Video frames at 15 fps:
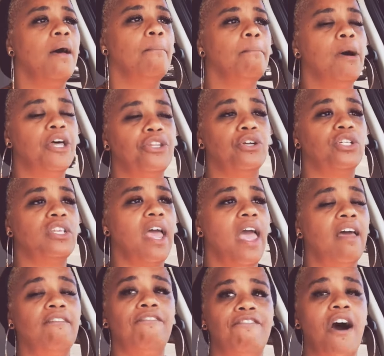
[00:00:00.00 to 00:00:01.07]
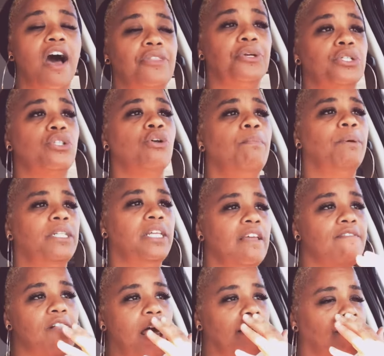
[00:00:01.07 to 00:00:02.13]
mothers and fathers who
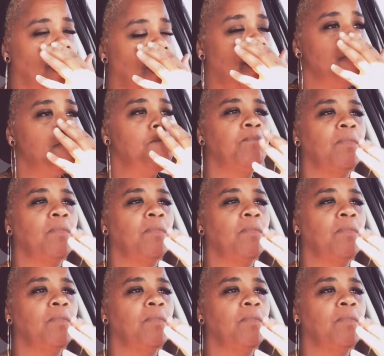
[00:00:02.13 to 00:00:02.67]
believe like that.